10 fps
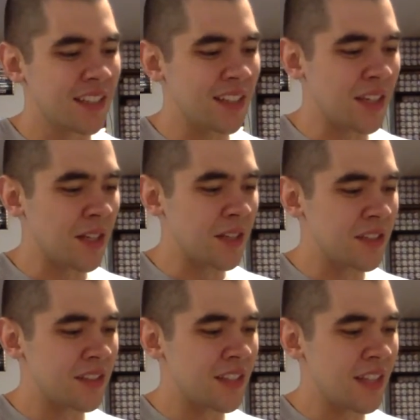Uh,
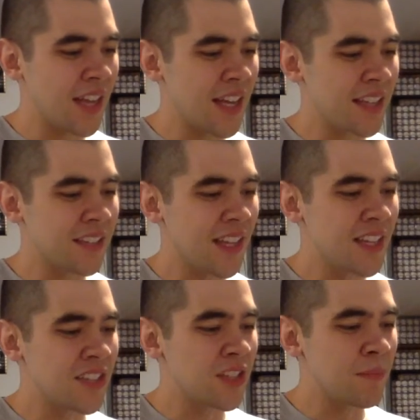asked
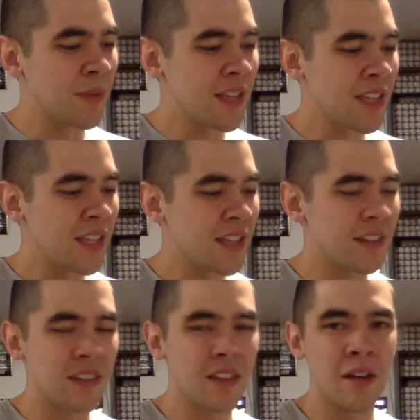AGP,
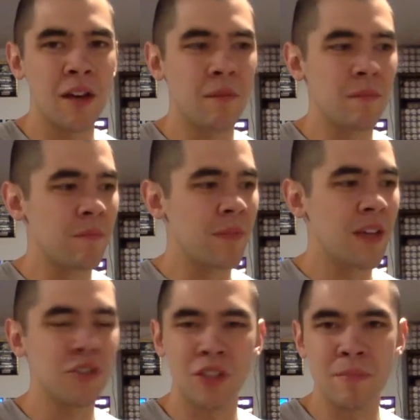the
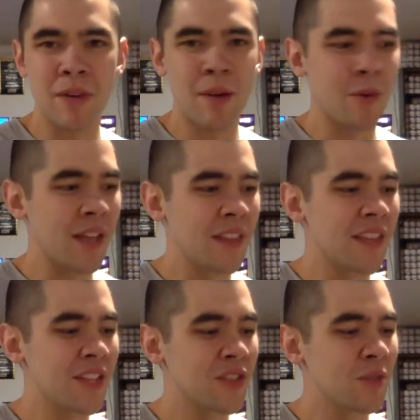makers of the bobblehead, and
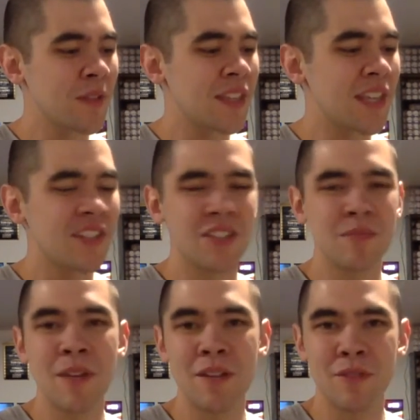they told me they just
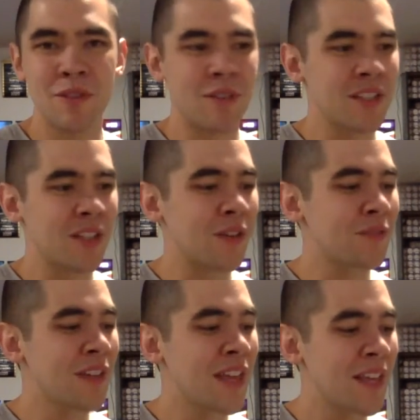made it for the Reds Hall of
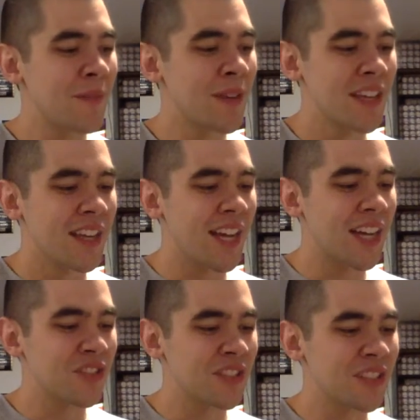Fame.
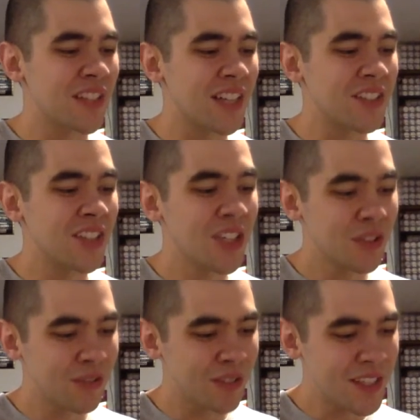Actually, got in touch
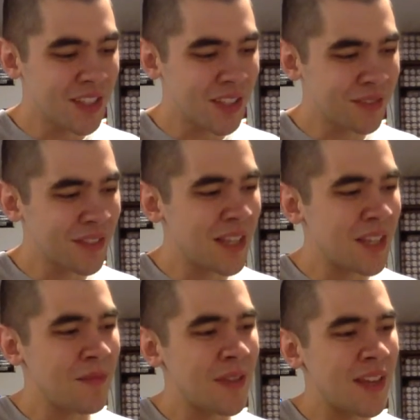with the Reds Hall of
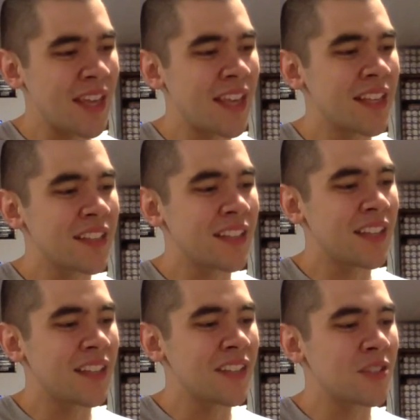Fame, and
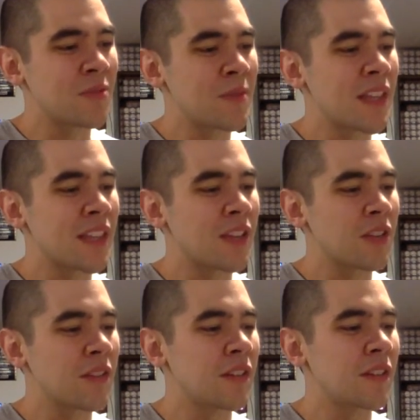uh, they told me that they were
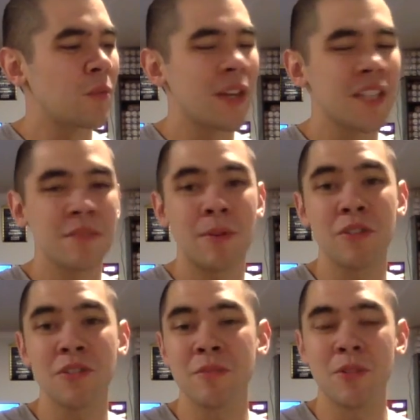giving it away as
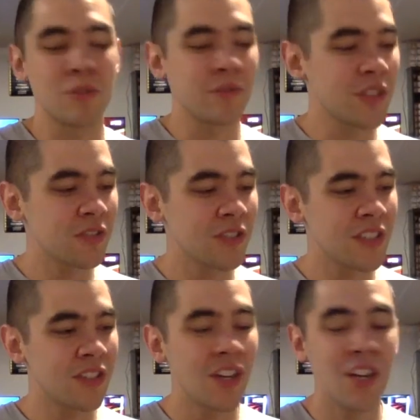Parsons Special
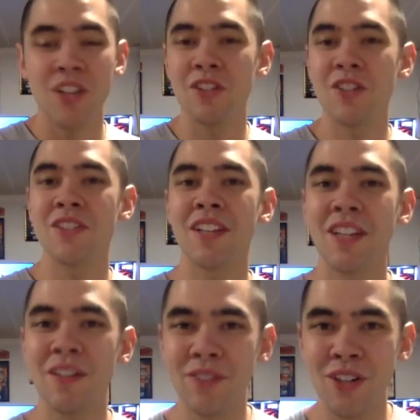Fundraiser. Turns out
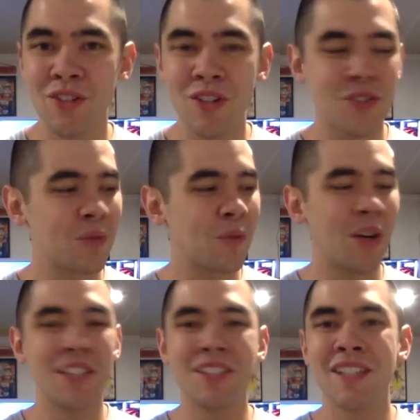that fundraiser
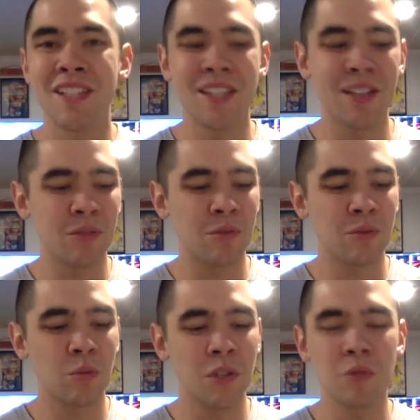was the uh,
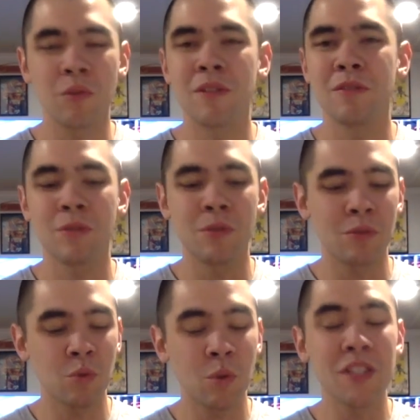
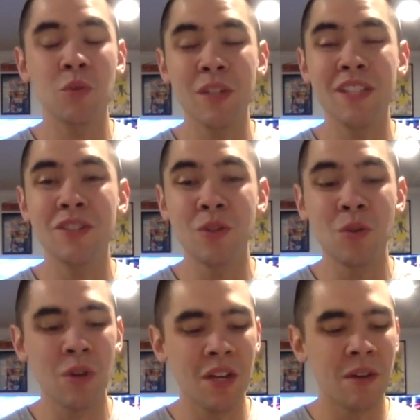
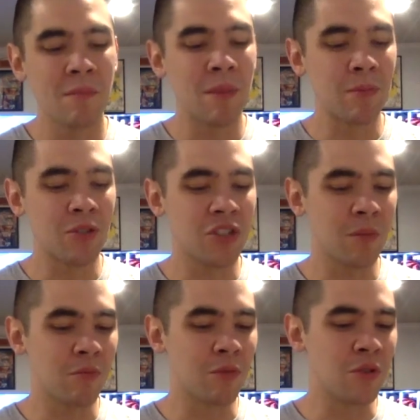2022,
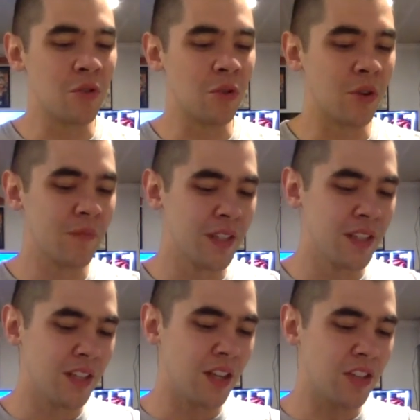membership renewal.
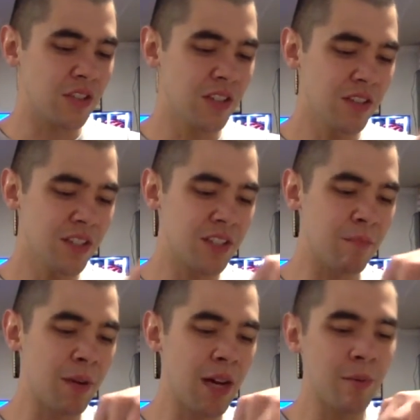Uh, so here is the
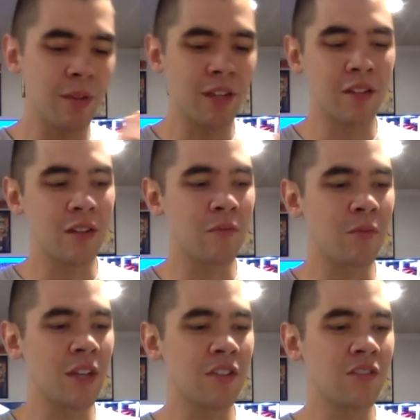bobblehead of
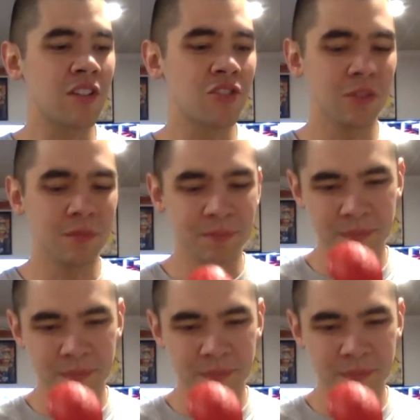Wayne Granger.